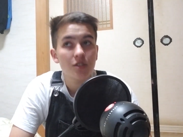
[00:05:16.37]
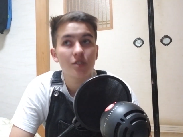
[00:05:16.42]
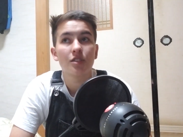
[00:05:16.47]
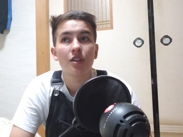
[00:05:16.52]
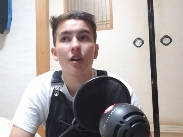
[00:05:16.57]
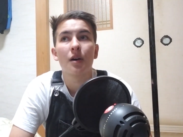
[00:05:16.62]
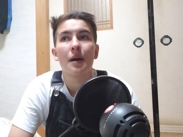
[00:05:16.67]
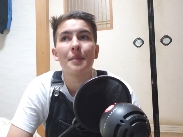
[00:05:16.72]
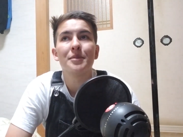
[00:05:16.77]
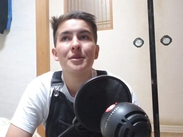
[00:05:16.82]

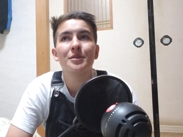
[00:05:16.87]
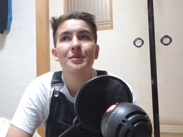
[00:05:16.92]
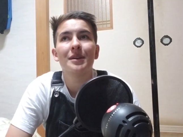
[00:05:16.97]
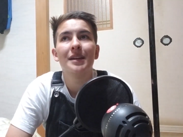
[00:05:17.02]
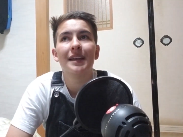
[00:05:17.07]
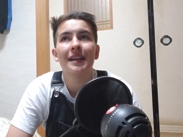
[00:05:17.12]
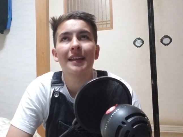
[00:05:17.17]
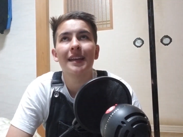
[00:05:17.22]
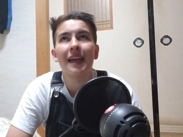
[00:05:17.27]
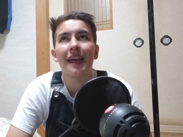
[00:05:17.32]
so I'm
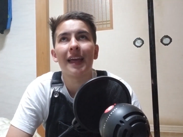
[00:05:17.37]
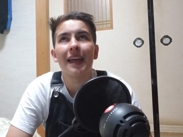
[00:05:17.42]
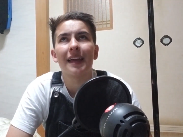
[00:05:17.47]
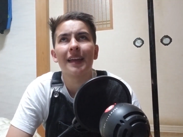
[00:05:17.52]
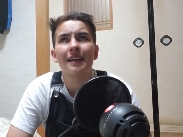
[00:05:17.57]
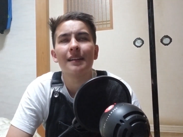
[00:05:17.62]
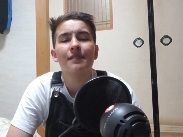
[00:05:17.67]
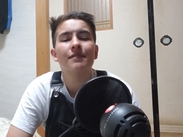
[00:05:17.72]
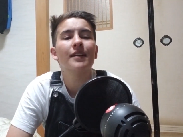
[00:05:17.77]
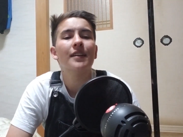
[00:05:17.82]
doing
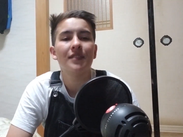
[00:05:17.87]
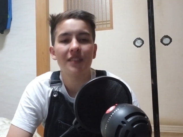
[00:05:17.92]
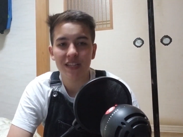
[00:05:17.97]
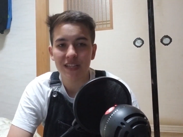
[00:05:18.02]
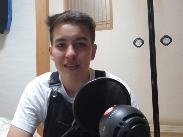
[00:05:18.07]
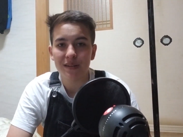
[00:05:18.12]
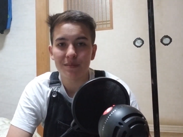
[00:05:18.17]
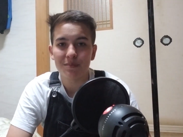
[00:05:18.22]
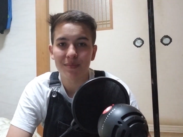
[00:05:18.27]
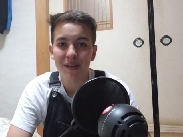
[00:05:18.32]
a
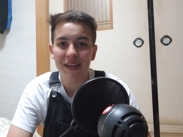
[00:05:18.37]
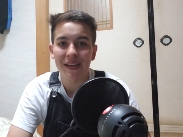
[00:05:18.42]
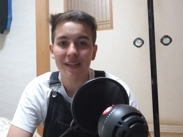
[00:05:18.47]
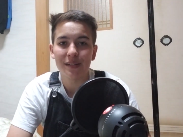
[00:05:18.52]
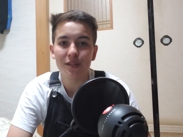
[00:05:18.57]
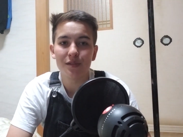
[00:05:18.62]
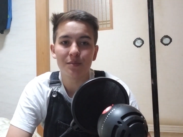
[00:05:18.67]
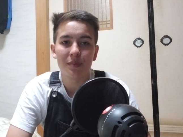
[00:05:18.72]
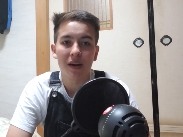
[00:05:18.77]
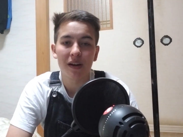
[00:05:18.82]

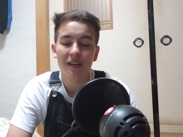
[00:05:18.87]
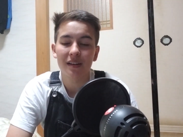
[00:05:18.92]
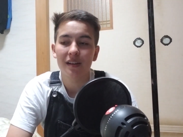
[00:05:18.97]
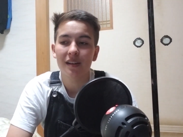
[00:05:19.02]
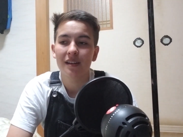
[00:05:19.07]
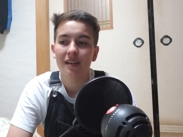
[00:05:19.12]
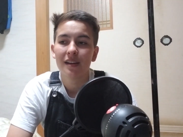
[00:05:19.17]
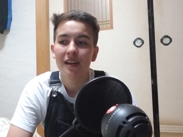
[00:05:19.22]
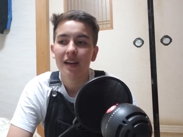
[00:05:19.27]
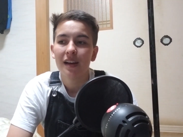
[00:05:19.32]
15-page
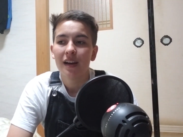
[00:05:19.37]
manga,